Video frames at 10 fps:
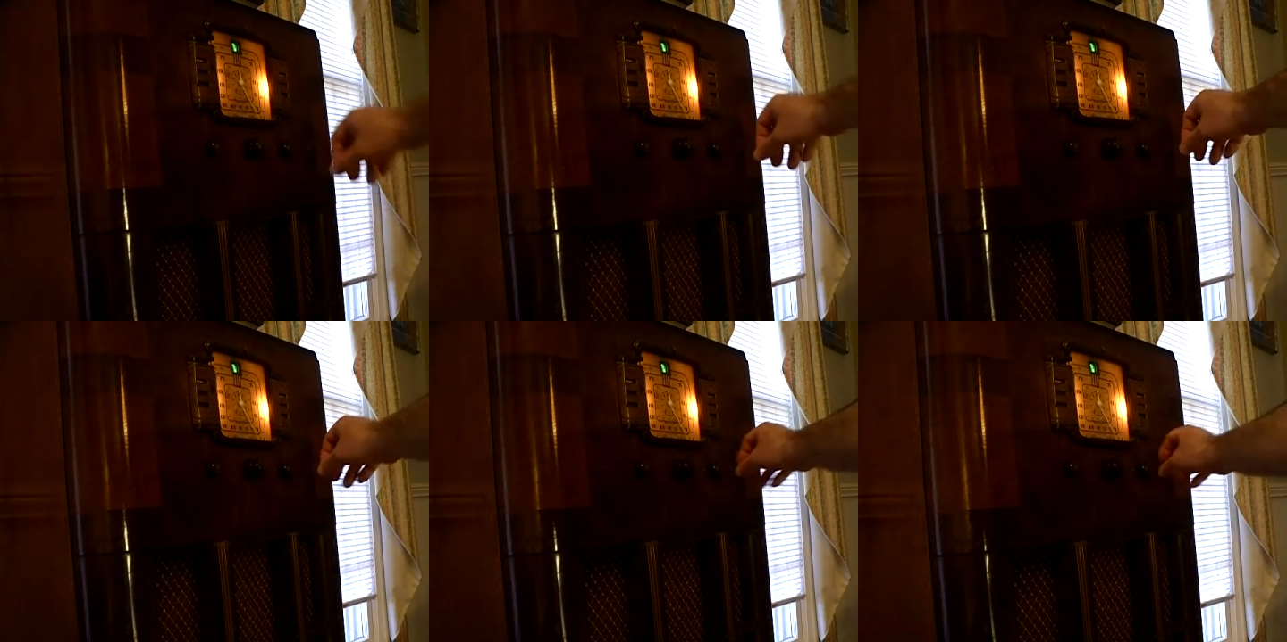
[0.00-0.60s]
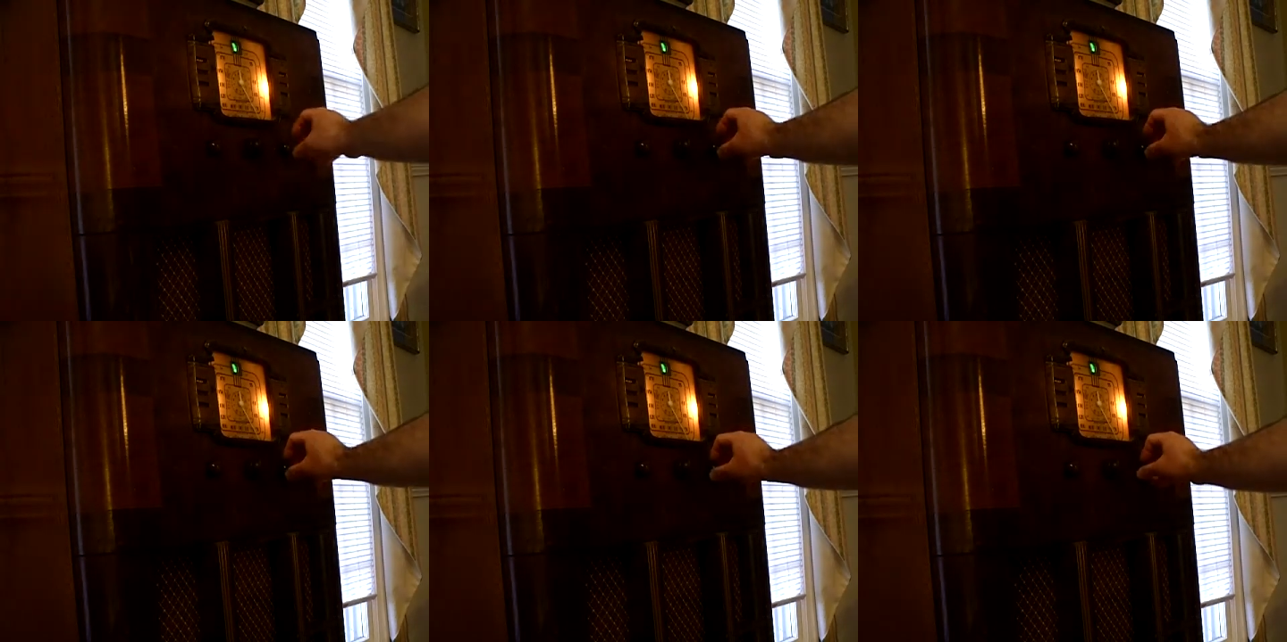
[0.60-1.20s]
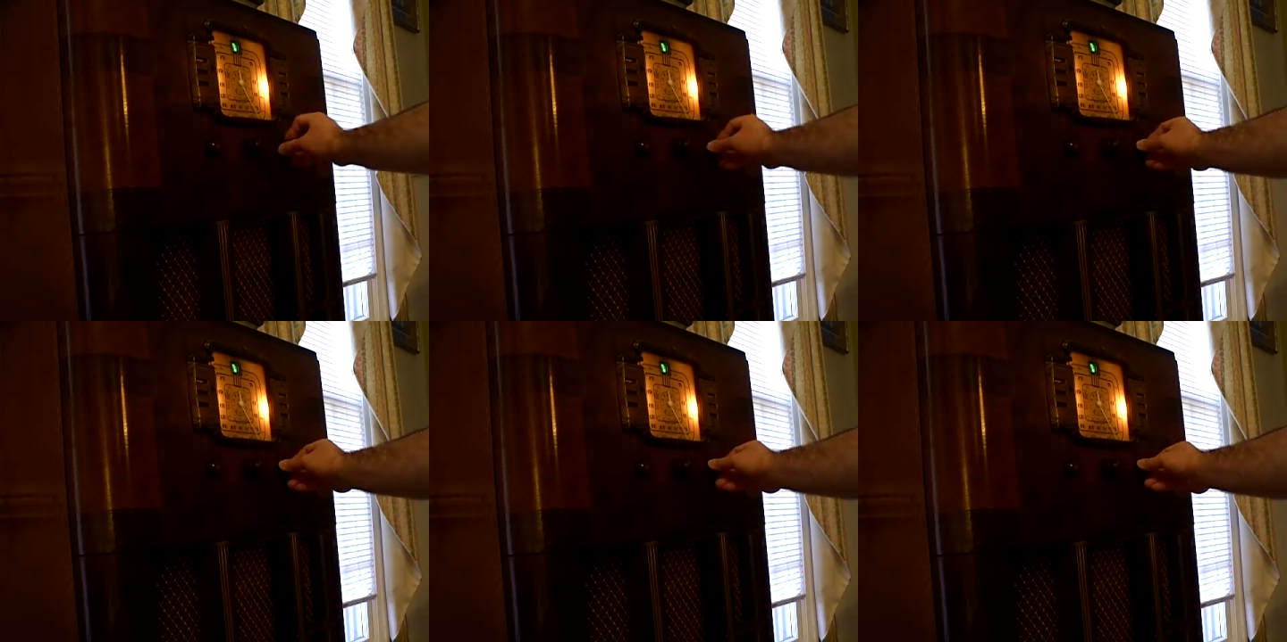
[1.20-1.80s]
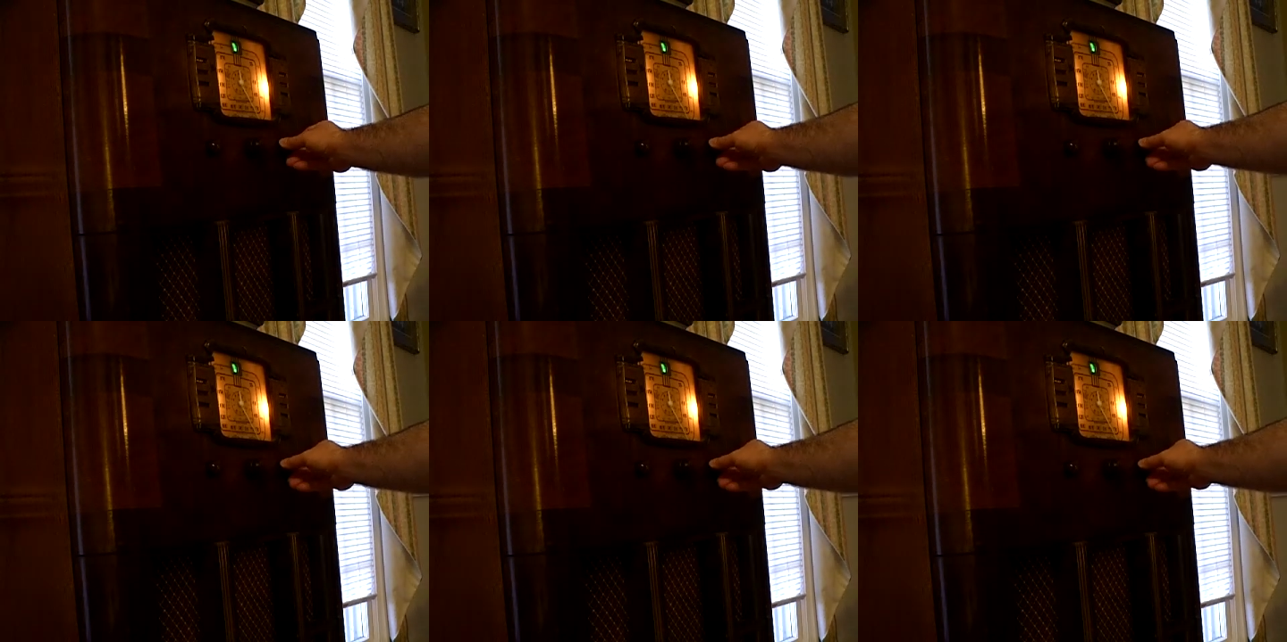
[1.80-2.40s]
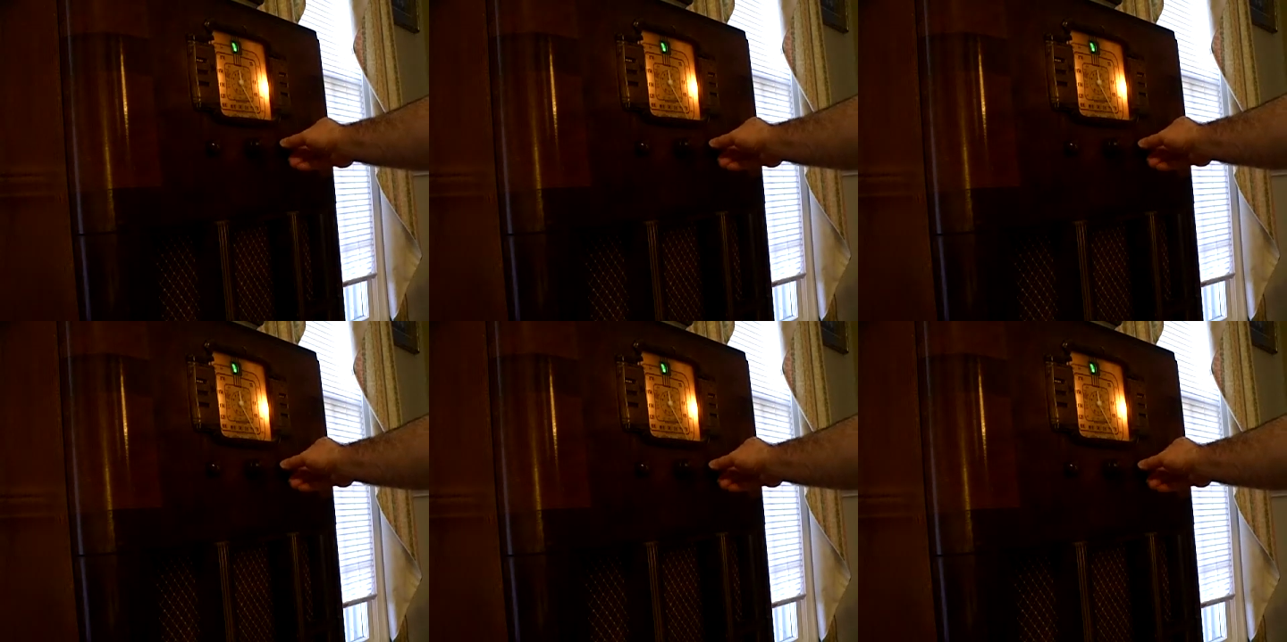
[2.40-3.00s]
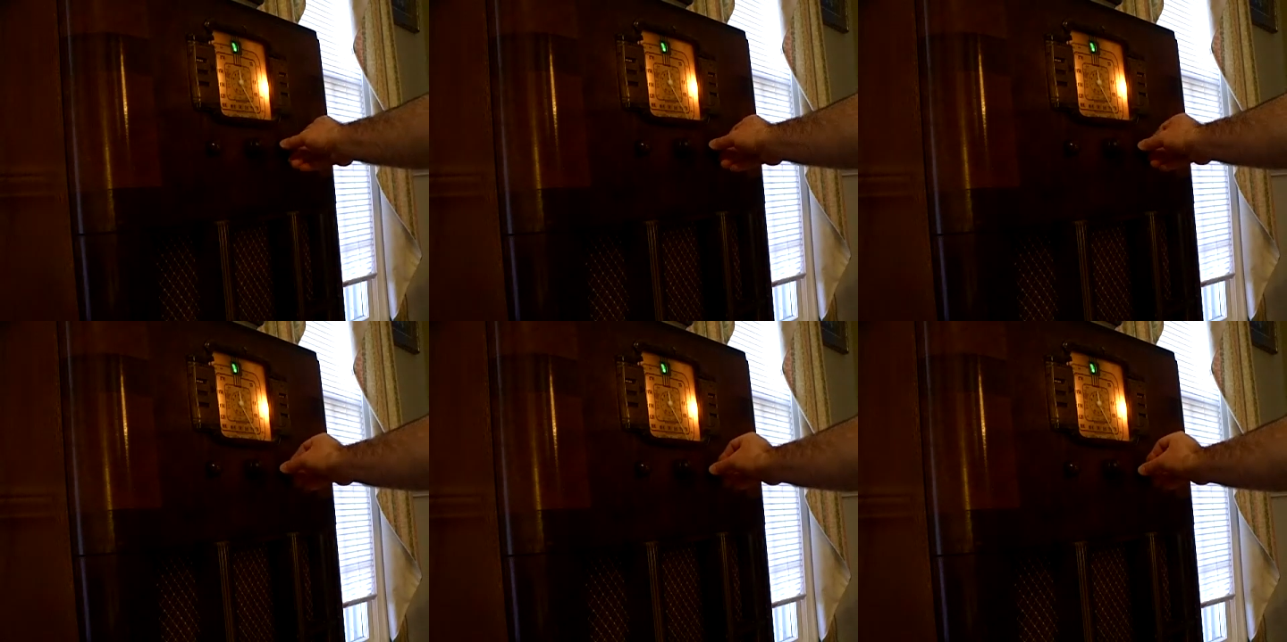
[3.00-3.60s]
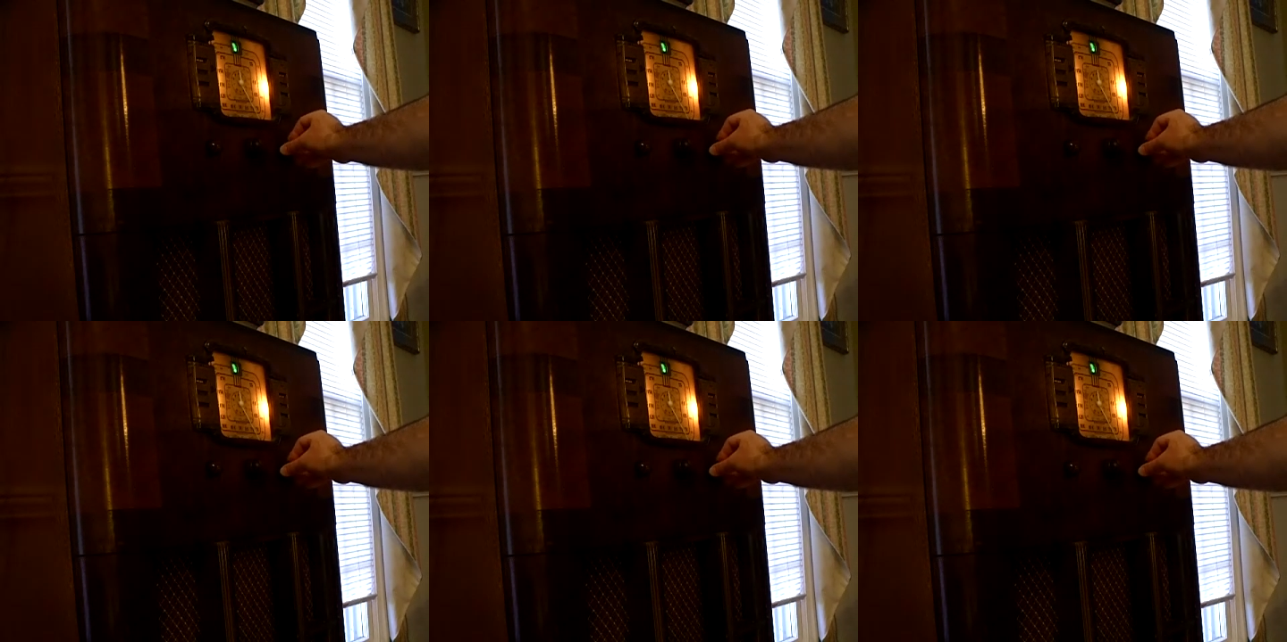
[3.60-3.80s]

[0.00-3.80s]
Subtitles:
(no speaker visible)